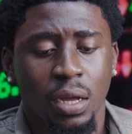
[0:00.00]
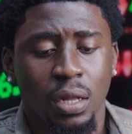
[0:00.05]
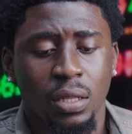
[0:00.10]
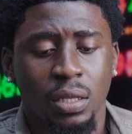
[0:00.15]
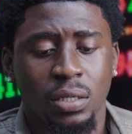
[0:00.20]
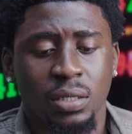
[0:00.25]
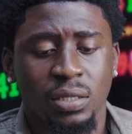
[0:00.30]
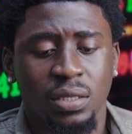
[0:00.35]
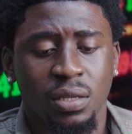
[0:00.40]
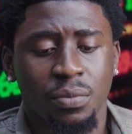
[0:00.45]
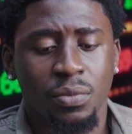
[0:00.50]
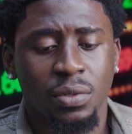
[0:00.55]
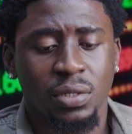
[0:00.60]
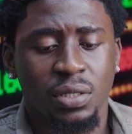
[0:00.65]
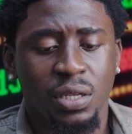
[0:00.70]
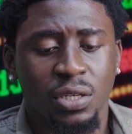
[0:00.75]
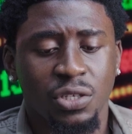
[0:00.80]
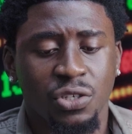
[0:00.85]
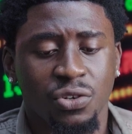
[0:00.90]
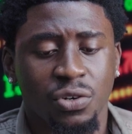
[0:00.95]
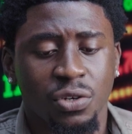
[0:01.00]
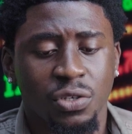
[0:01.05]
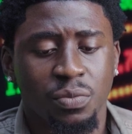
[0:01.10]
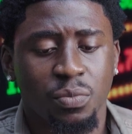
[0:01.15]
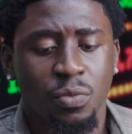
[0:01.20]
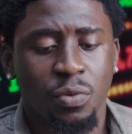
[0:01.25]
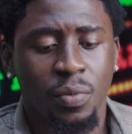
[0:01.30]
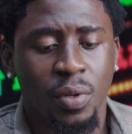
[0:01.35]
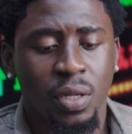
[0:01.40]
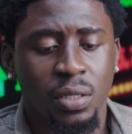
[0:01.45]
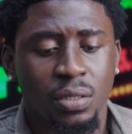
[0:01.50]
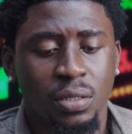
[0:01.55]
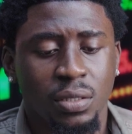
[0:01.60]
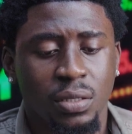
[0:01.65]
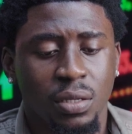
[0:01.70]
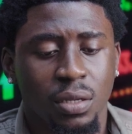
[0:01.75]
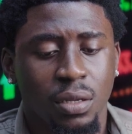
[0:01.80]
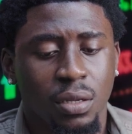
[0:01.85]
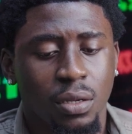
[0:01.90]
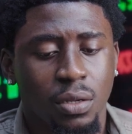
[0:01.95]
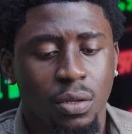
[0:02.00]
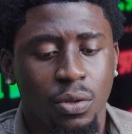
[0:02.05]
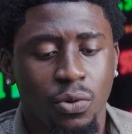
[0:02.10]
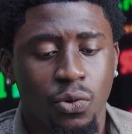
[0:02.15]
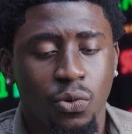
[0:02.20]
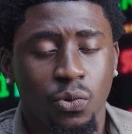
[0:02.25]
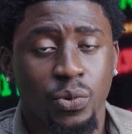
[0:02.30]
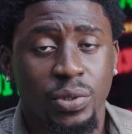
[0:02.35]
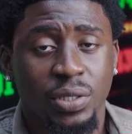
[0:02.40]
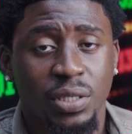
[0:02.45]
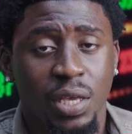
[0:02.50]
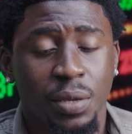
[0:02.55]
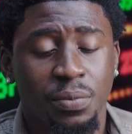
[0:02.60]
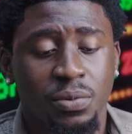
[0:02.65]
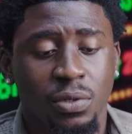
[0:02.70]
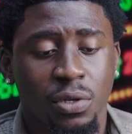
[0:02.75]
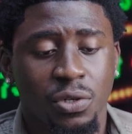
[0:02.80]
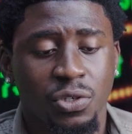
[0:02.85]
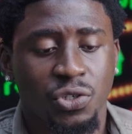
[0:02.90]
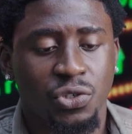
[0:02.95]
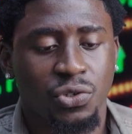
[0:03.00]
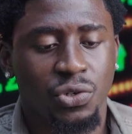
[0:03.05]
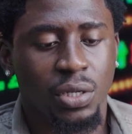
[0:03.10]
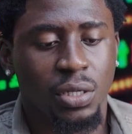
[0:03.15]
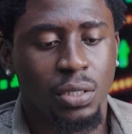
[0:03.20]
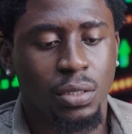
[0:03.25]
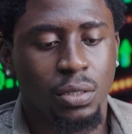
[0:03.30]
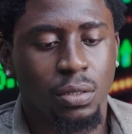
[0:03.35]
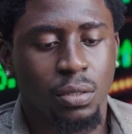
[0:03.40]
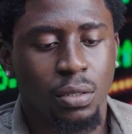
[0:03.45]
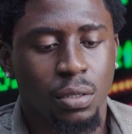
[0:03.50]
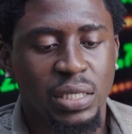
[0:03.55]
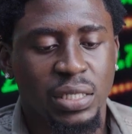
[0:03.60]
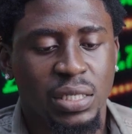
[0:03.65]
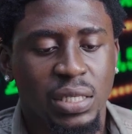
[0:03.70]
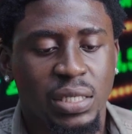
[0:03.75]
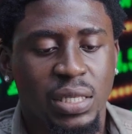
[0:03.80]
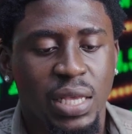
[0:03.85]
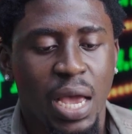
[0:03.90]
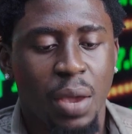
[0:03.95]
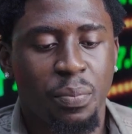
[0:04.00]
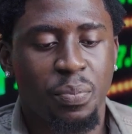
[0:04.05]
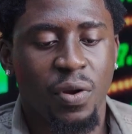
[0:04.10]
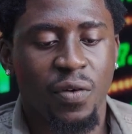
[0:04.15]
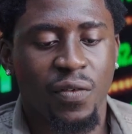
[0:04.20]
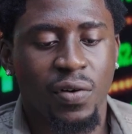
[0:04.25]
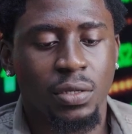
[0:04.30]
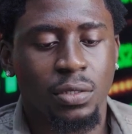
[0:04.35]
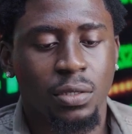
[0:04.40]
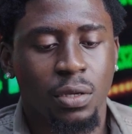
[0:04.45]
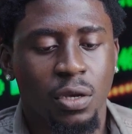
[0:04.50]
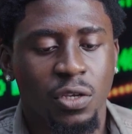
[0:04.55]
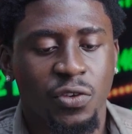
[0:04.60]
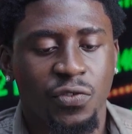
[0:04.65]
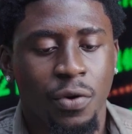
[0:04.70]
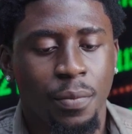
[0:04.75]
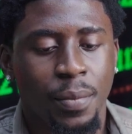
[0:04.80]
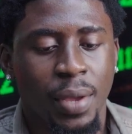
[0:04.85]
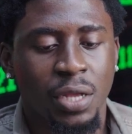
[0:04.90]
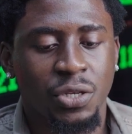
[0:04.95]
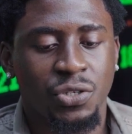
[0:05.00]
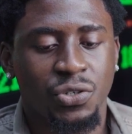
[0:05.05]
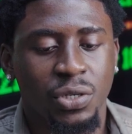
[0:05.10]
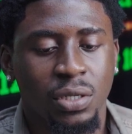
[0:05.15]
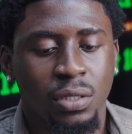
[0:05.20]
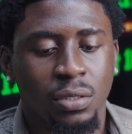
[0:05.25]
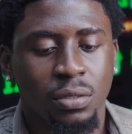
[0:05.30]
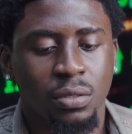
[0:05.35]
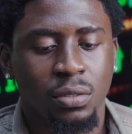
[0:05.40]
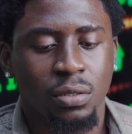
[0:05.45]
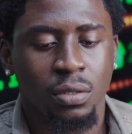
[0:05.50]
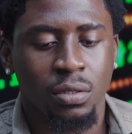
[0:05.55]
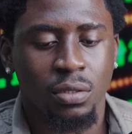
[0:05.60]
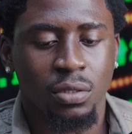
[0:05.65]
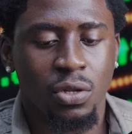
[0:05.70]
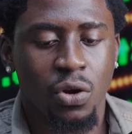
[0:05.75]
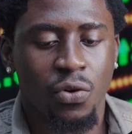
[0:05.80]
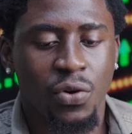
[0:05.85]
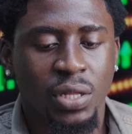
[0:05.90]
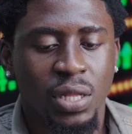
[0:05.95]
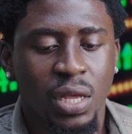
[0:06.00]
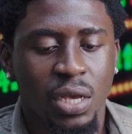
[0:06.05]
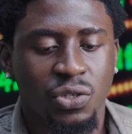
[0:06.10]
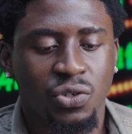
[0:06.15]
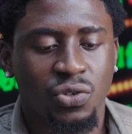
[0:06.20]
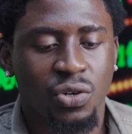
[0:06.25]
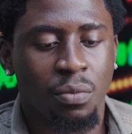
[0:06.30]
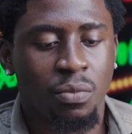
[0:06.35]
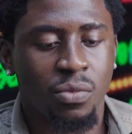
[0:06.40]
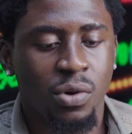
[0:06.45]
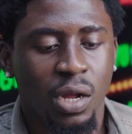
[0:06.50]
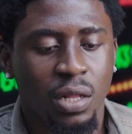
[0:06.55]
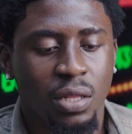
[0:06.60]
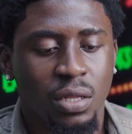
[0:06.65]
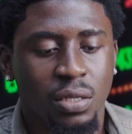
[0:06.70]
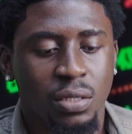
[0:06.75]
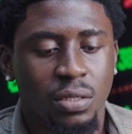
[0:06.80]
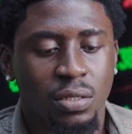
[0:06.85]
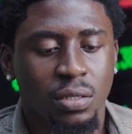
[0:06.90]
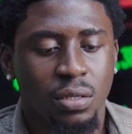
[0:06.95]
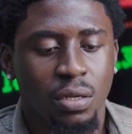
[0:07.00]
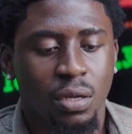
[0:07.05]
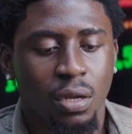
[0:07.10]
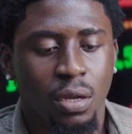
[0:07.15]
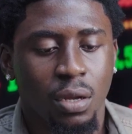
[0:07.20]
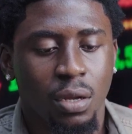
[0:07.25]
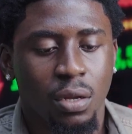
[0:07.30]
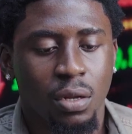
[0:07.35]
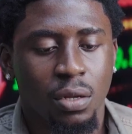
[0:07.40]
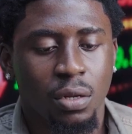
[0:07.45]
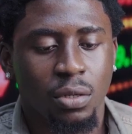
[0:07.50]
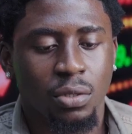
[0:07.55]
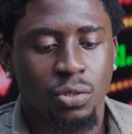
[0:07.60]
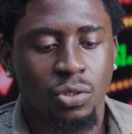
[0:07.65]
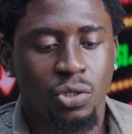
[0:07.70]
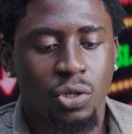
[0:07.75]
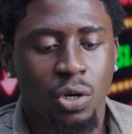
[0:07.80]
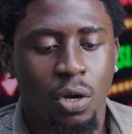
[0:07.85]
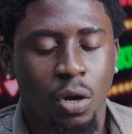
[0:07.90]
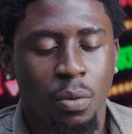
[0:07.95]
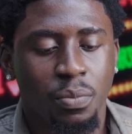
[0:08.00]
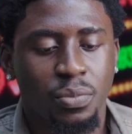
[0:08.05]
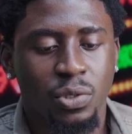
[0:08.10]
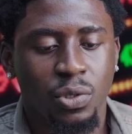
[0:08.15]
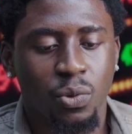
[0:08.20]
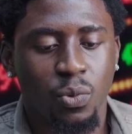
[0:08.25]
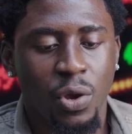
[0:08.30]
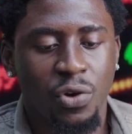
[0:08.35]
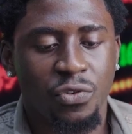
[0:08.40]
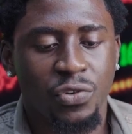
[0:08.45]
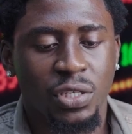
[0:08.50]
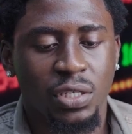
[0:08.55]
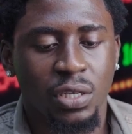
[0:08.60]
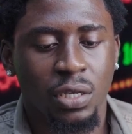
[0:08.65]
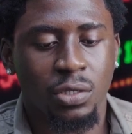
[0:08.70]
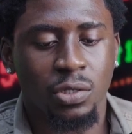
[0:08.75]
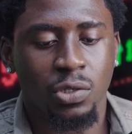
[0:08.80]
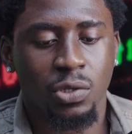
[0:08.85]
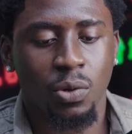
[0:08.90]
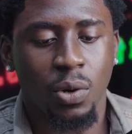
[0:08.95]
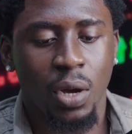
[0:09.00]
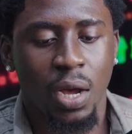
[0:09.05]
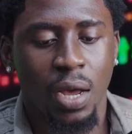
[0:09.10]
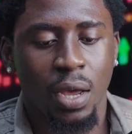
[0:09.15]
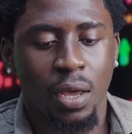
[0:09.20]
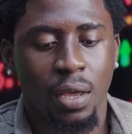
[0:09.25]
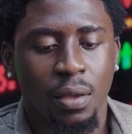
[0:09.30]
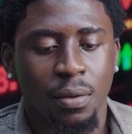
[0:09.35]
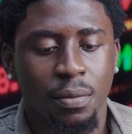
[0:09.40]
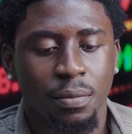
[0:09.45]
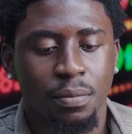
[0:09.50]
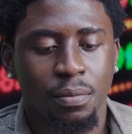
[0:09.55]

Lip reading: This is the most dangerous moment. We skip such trades. CCI prevents us from entering during extreme rallies. Drops when risk is too high.